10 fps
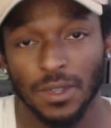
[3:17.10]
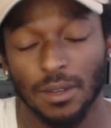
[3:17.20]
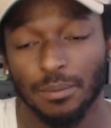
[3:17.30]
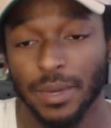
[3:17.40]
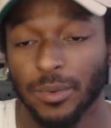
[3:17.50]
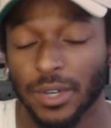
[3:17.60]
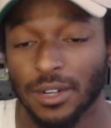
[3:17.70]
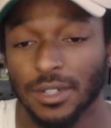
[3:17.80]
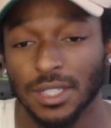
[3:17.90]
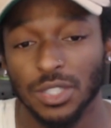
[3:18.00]
People
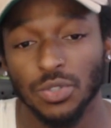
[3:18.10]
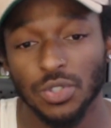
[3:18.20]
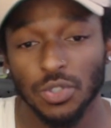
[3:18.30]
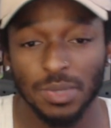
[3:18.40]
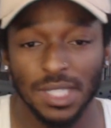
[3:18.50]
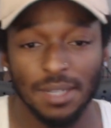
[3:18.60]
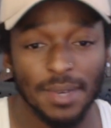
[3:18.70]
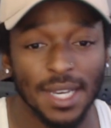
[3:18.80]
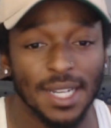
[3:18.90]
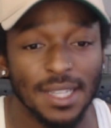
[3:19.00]
get on this YouTube shit,
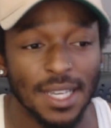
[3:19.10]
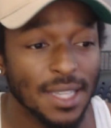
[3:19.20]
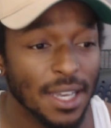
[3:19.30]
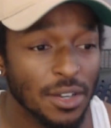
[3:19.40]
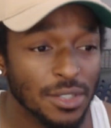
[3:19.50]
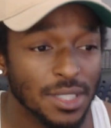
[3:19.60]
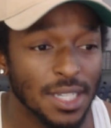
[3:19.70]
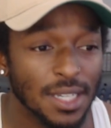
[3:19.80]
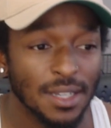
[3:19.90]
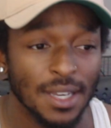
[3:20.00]
man. They think they're going to
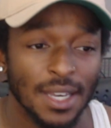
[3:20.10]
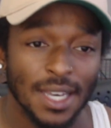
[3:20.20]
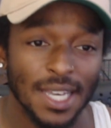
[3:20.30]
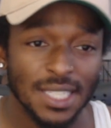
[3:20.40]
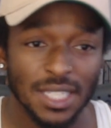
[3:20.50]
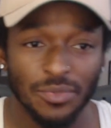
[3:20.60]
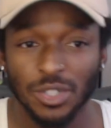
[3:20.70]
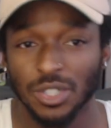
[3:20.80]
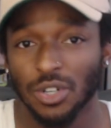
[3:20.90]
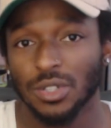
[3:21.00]
see instant
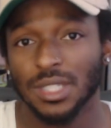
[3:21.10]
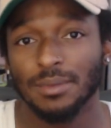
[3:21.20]
results.